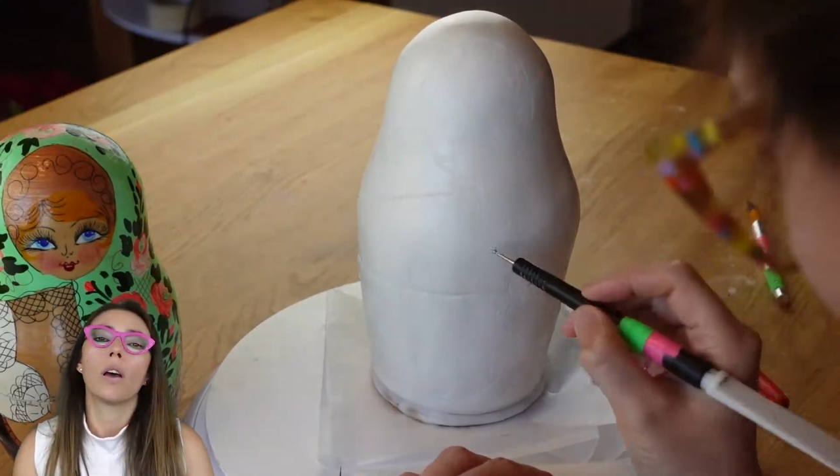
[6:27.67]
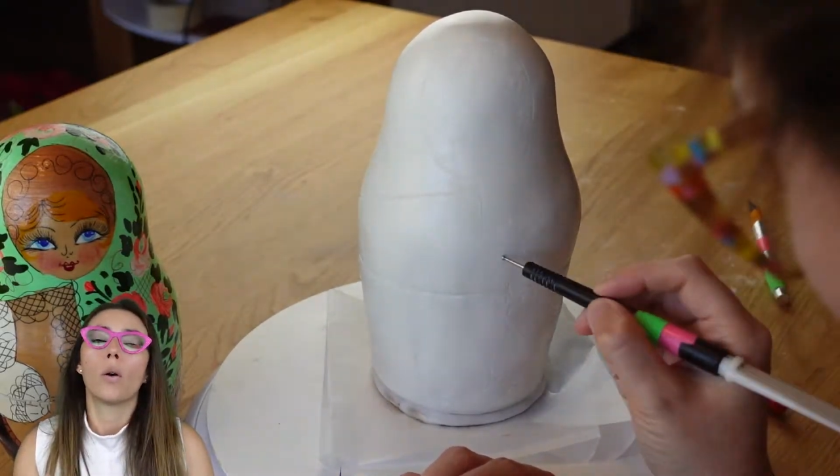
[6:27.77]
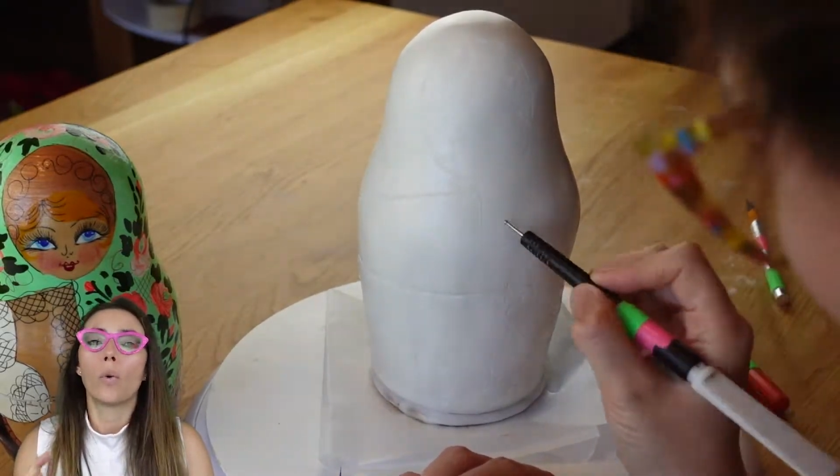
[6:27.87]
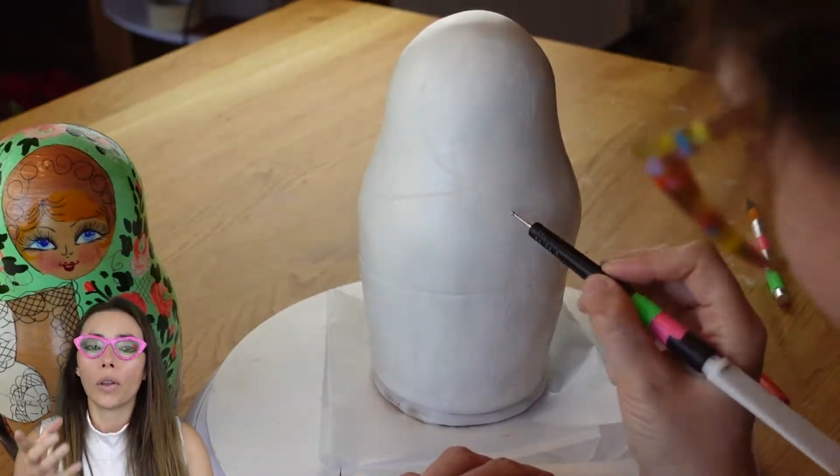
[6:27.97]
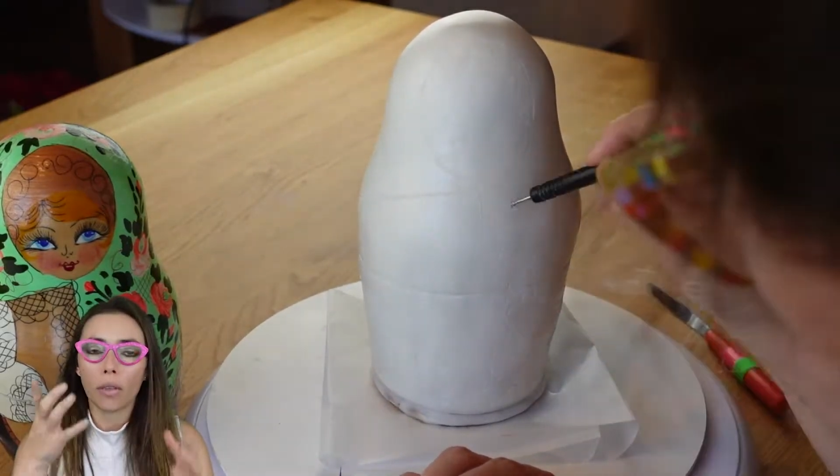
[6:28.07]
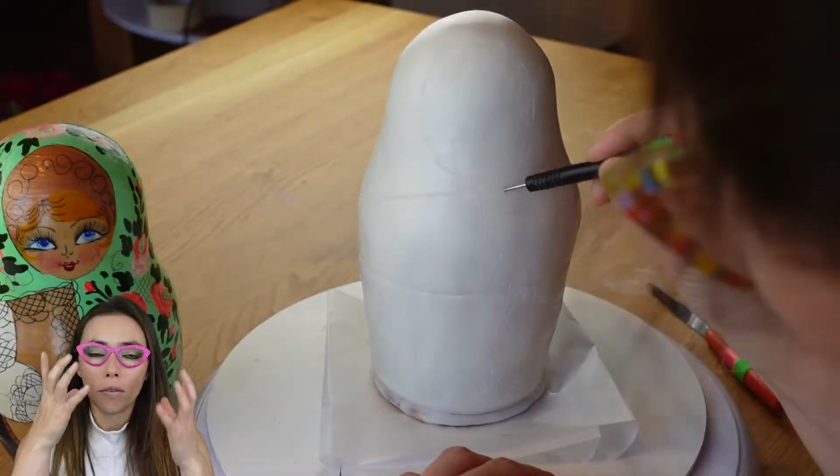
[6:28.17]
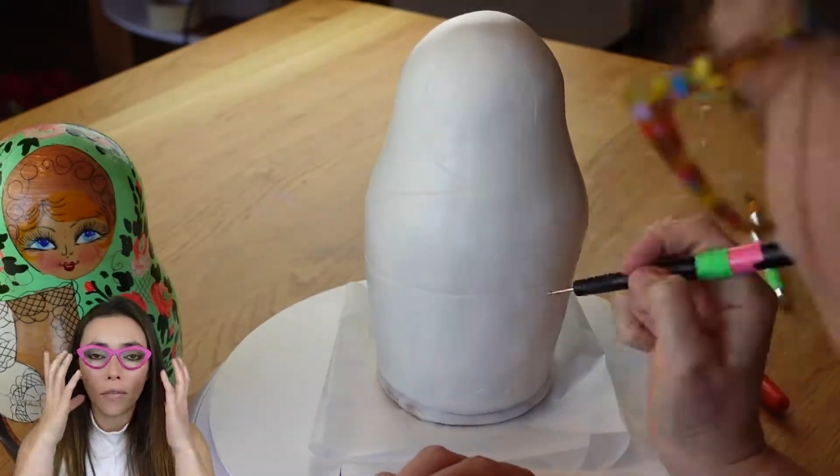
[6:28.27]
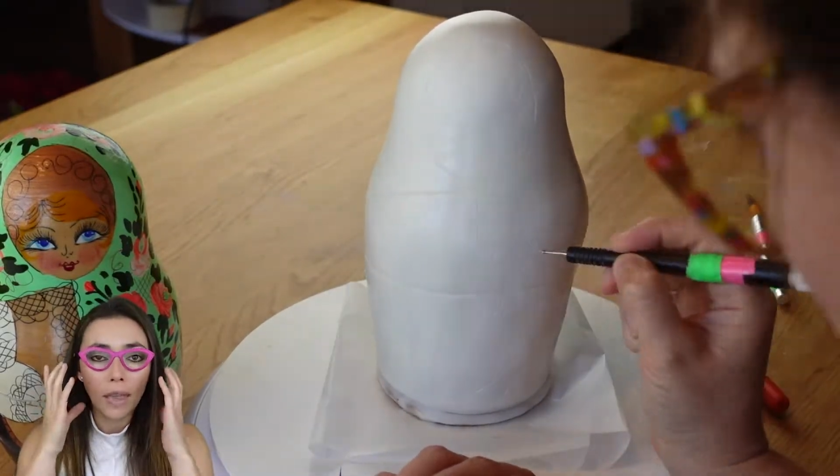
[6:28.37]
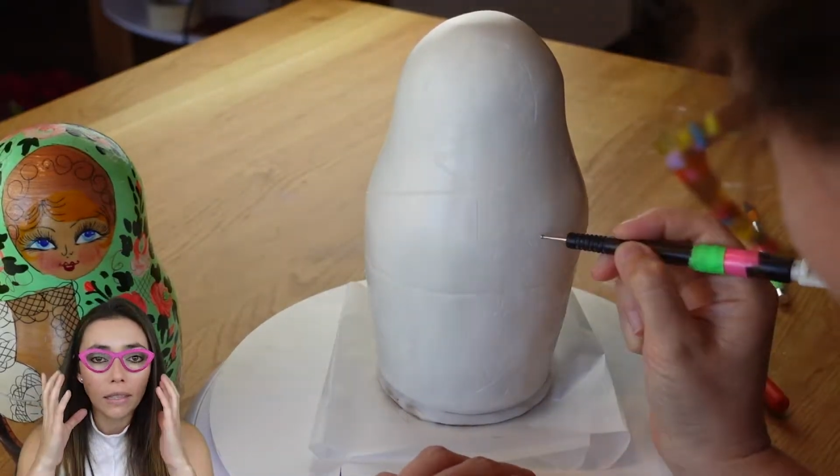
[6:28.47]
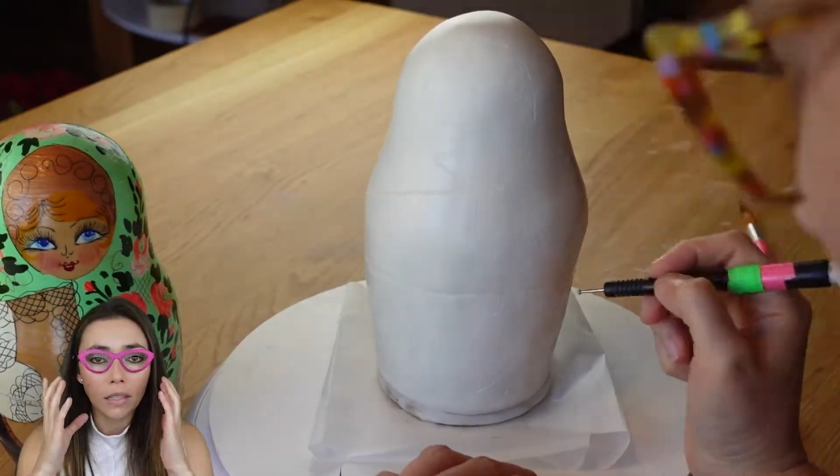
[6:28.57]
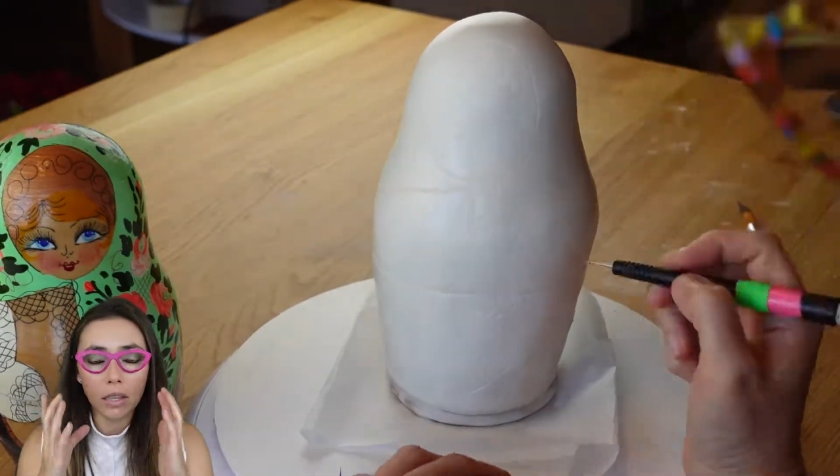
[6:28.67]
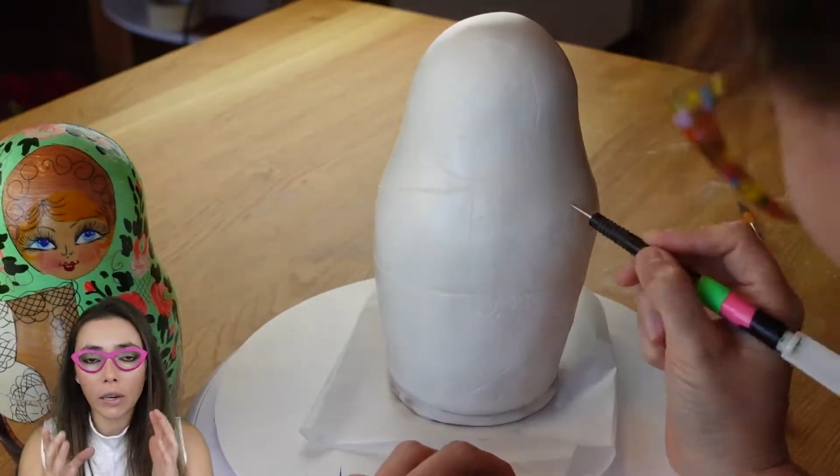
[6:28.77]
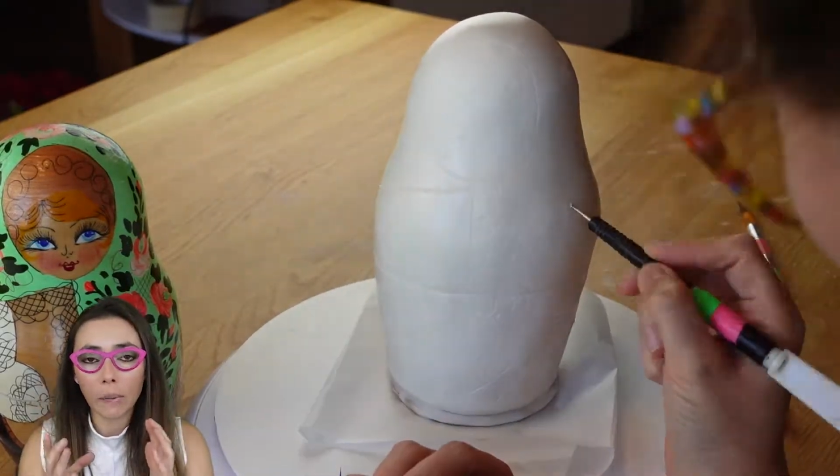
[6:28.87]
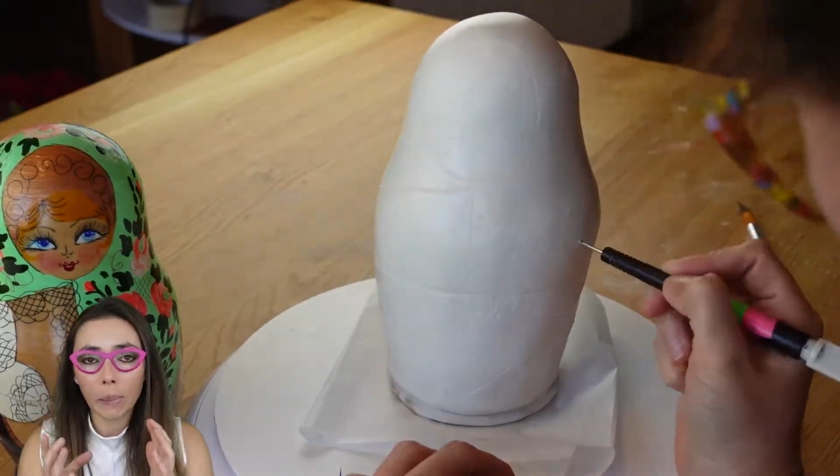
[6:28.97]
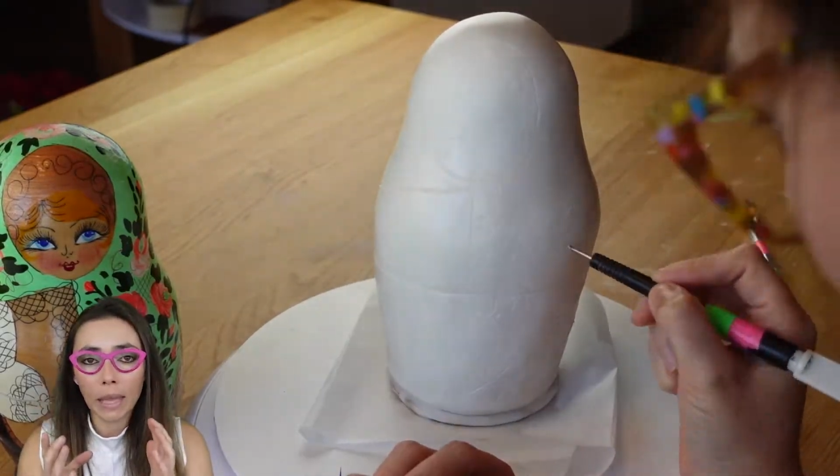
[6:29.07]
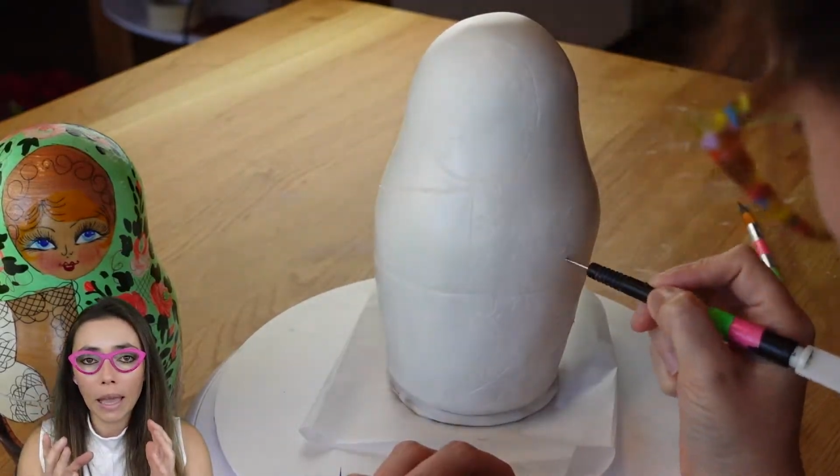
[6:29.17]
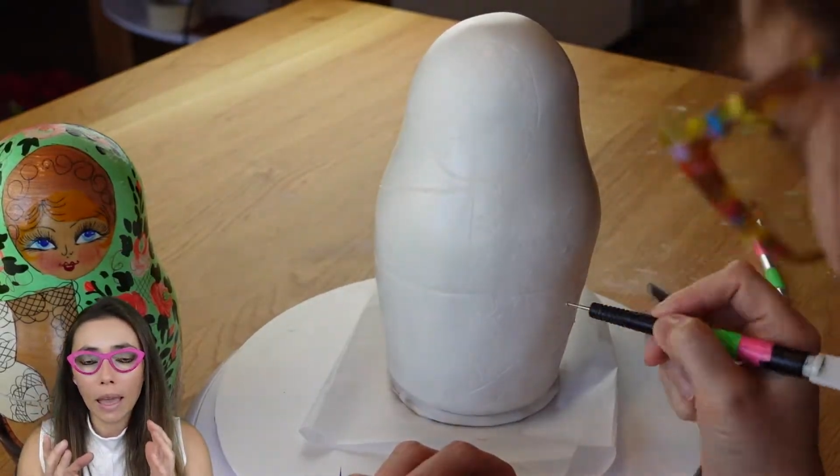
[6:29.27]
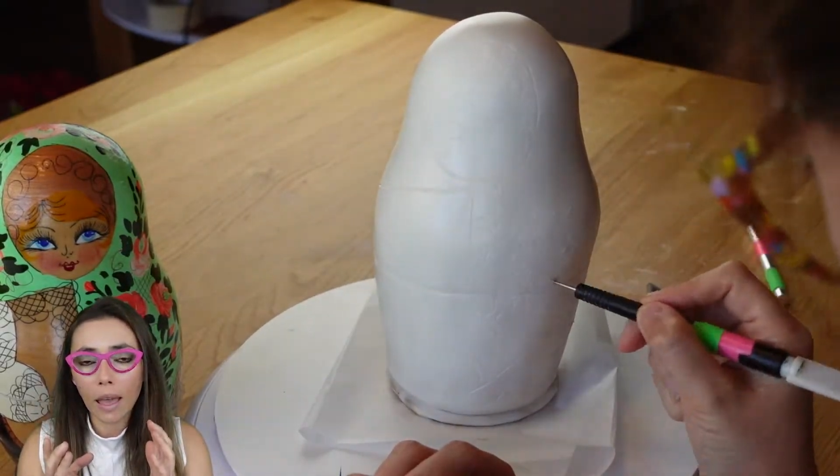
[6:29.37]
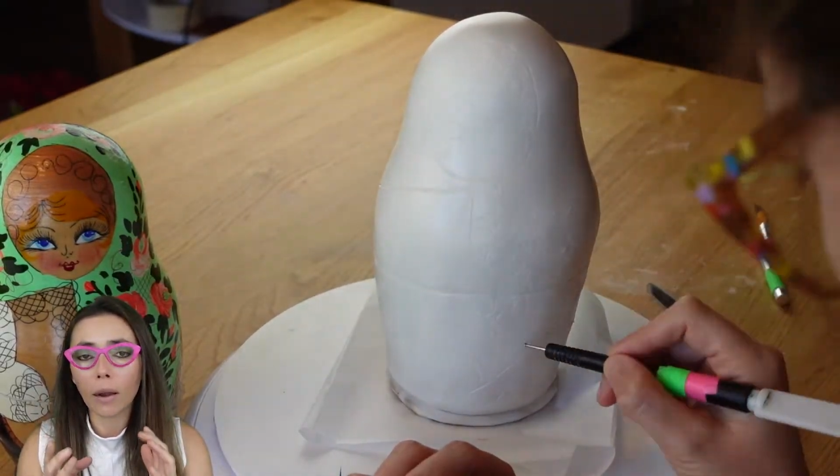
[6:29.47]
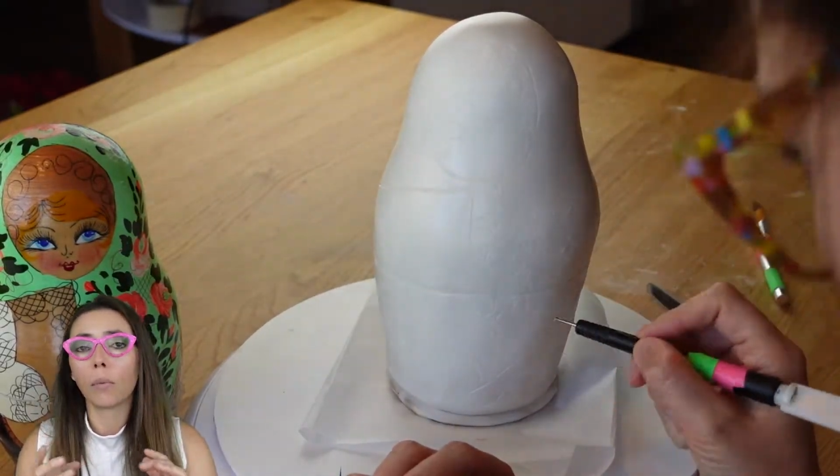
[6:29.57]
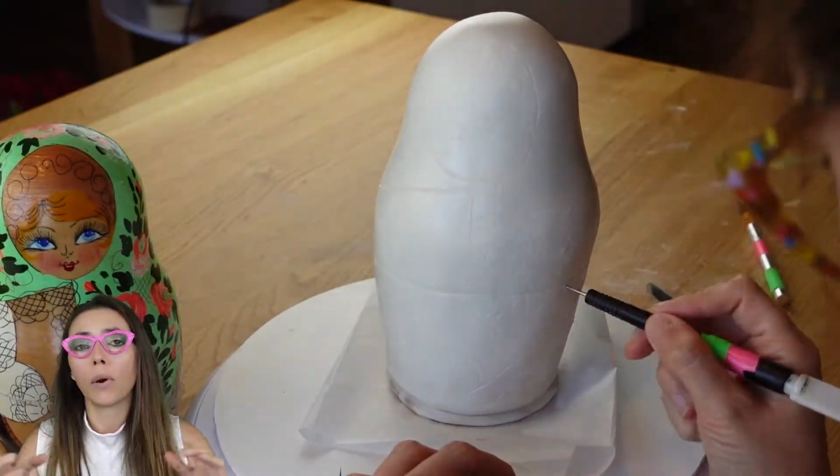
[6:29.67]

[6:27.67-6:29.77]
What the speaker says: where the face is gonna be at,